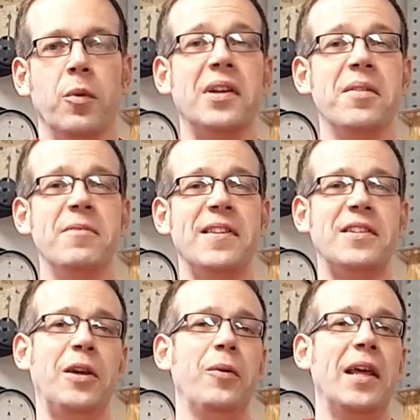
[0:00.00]
Welcome to this
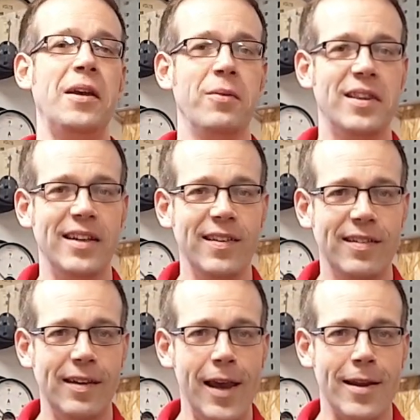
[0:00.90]
Q and A with the E
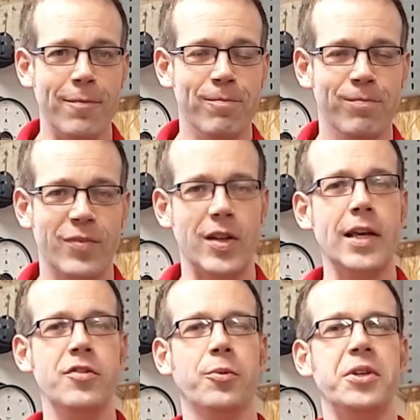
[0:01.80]
C A.
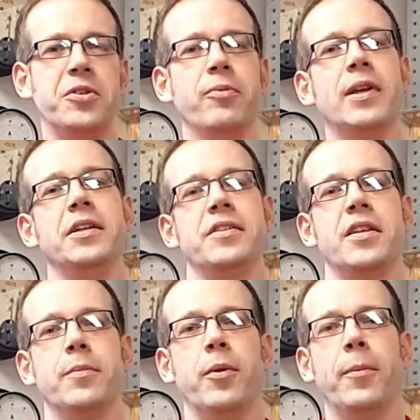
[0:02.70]
Today's question relates
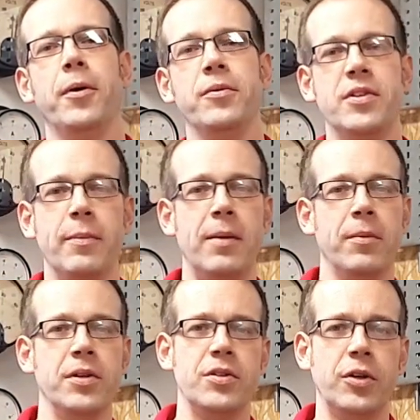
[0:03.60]
to the proposed
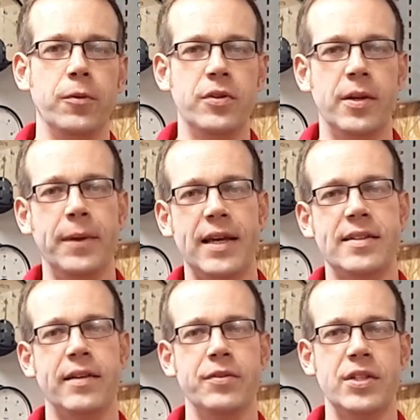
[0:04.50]
Amendment two to B
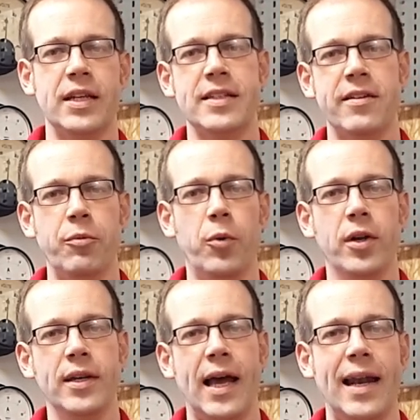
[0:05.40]
S seven six seven
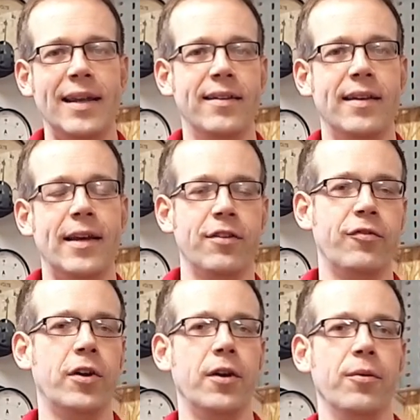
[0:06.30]
one and is as
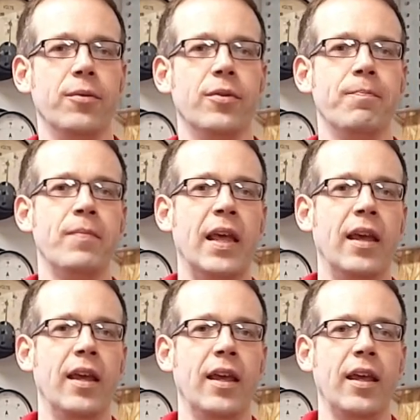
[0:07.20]
follows.
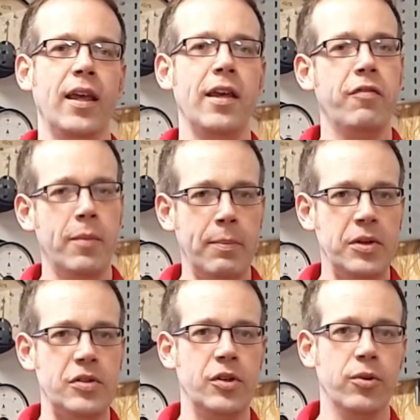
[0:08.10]
If
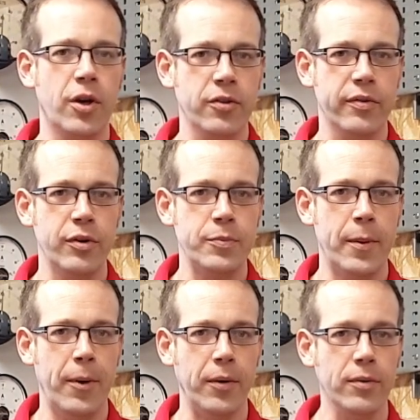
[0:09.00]
Amendment two goes through as
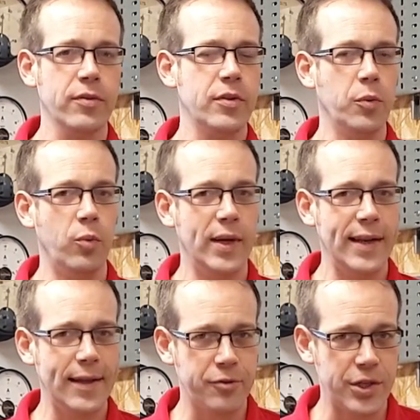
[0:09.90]
proposed, will
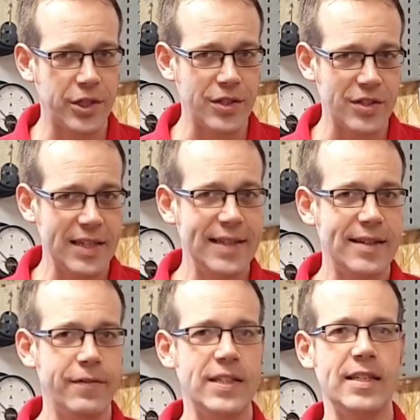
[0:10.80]
electricians need
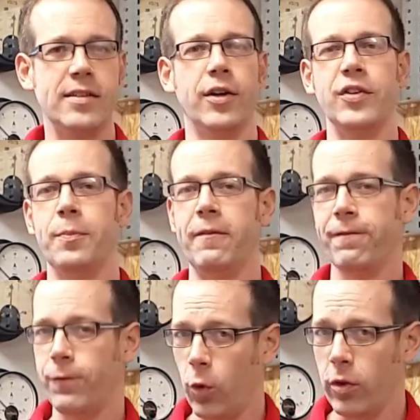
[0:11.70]
to visit sites
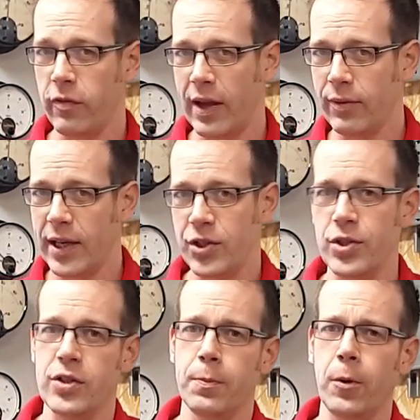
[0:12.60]
before the
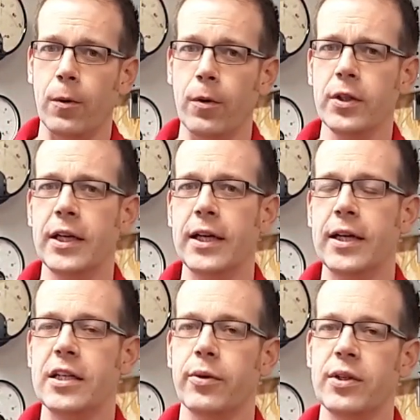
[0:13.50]
foundation is poured
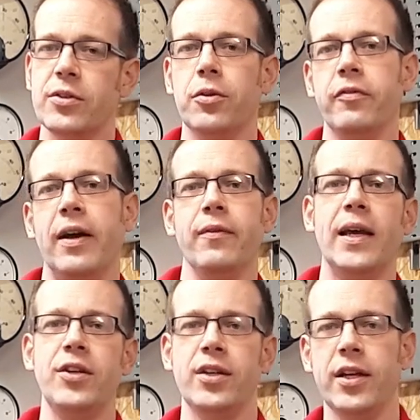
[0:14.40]
to install
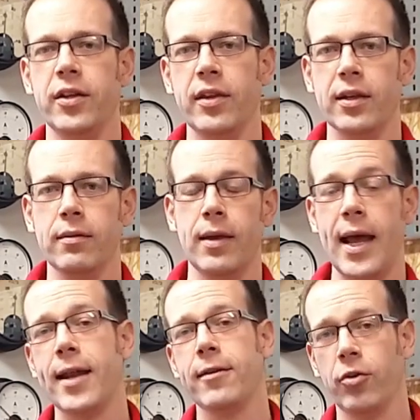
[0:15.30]
foundation earthing
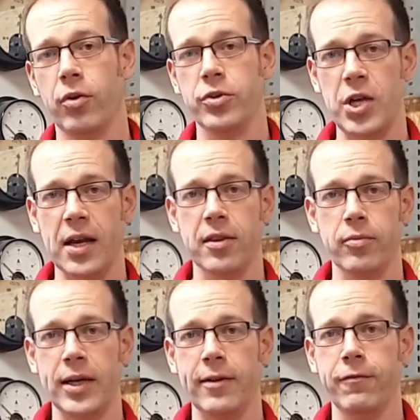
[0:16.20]
and or check the
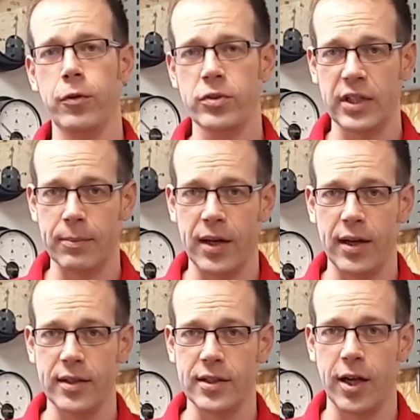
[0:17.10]
reinforcing
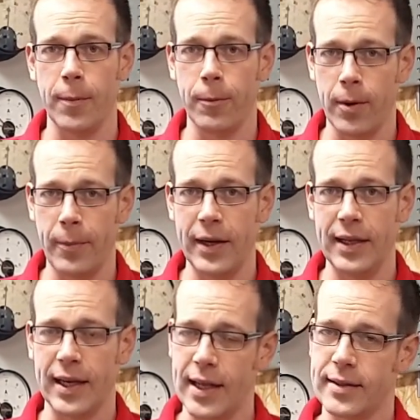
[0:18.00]
bars are properly
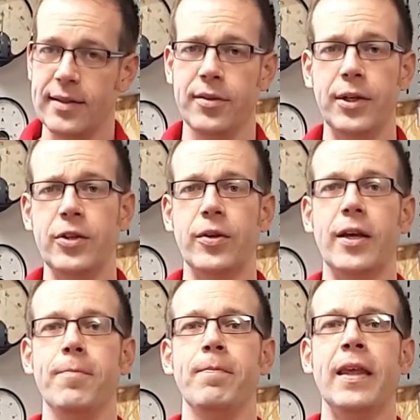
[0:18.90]
connected to each
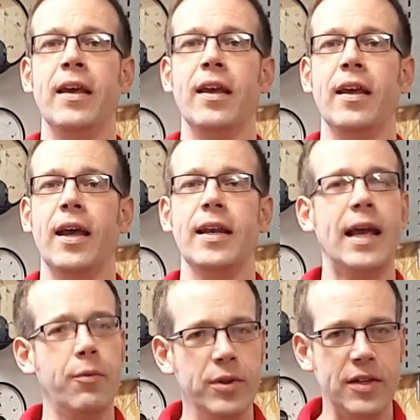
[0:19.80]
other? And
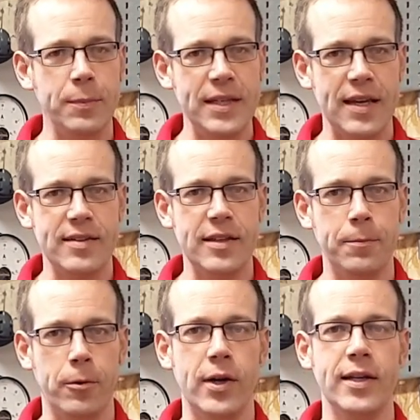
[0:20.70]
how would this be
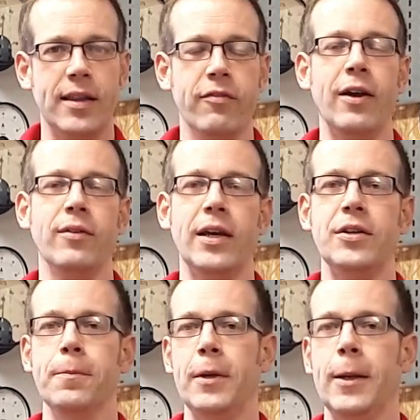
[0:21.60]
tested prior to the
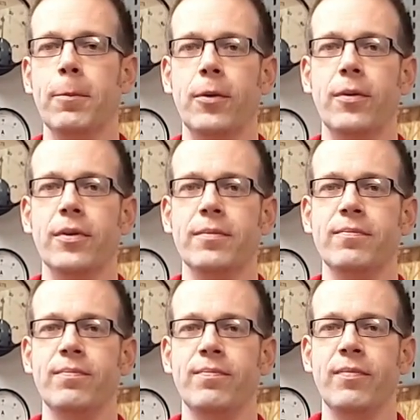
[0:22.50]
foundation being poured?
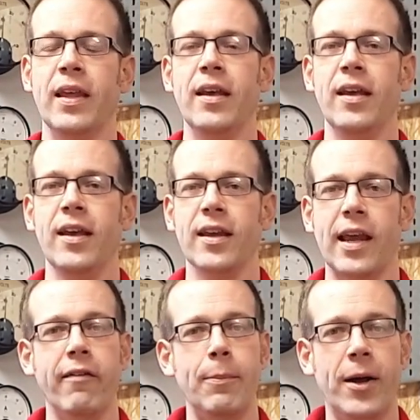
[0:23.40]

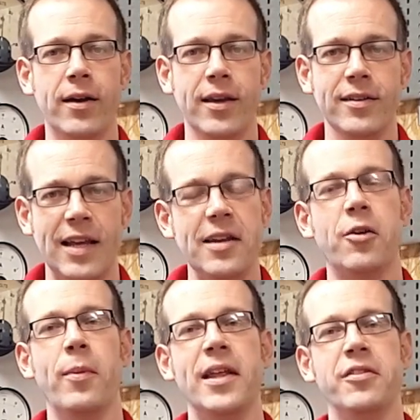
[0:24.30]
Gary Parker,
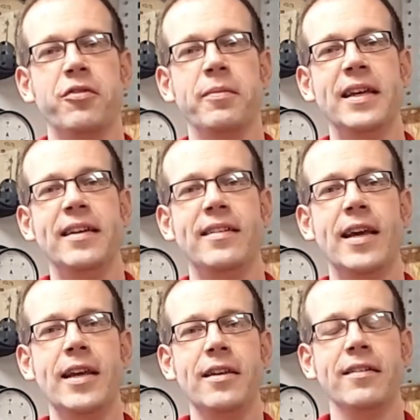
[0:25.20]
Technical Manager from the E C
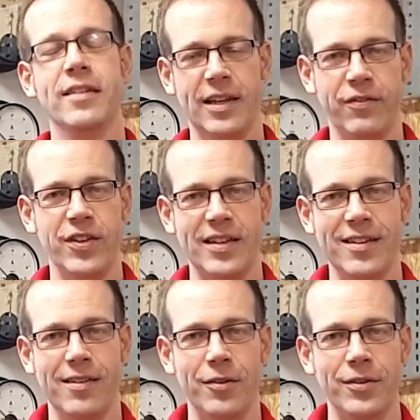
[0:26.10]
A, gives us
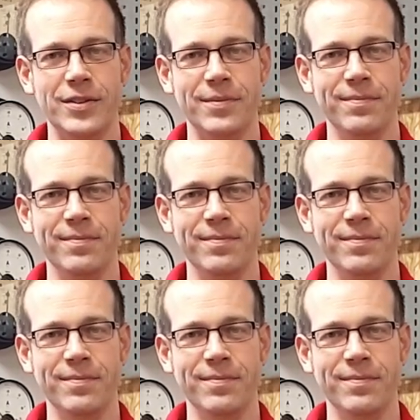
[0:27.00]
his thoughts.